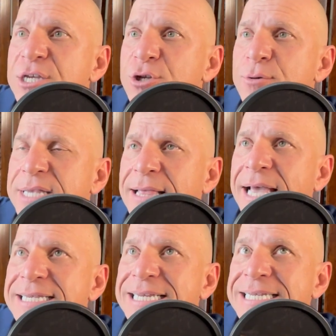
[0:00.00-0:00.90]
do is I
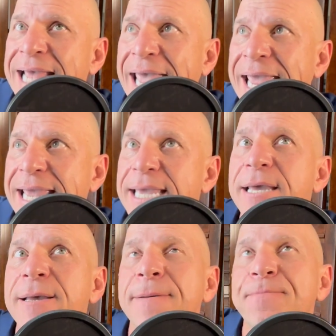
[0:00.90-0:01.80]
like to take
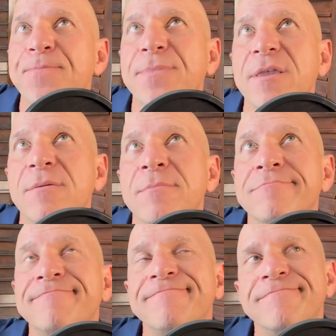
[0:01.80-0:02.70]

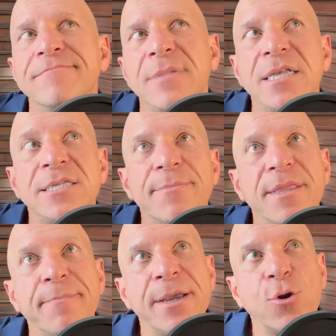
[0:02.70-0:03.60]
some of the
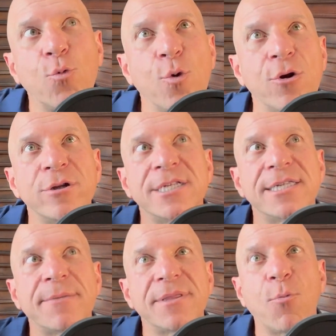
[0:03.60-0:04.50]
bigger words and
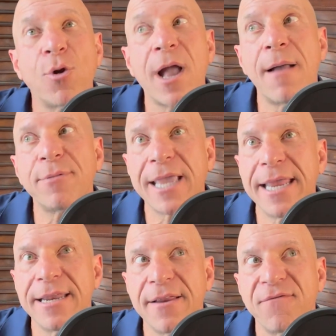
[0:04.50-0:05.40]
some of the more
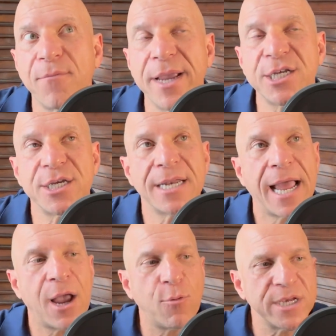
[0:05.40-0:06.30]
complicated information, and
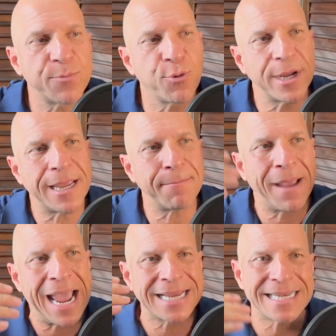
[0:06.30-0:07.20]
I always bring it
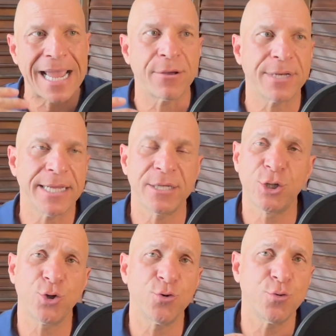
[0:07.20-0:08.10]
back down
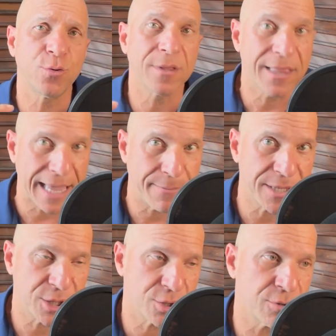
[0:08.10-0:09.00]
into
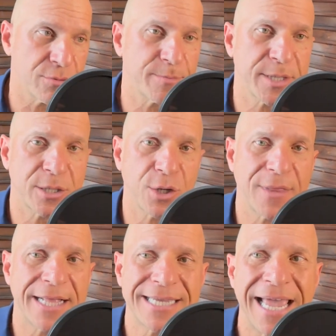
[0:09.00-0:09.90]
layman's terms. So
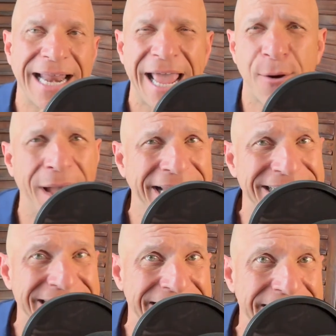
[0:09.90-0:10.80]
that's kind of how I
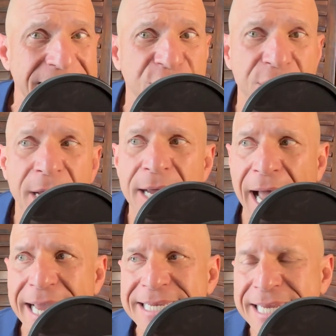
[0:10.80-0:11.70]
teach.
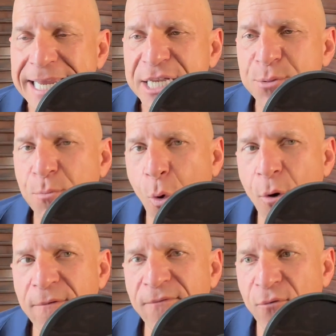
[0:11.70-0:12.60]
I teach
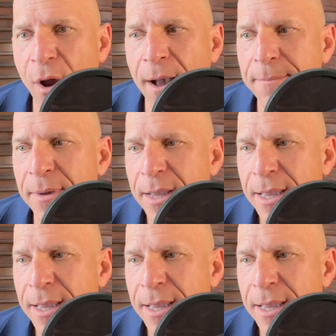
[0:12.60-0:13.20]
more from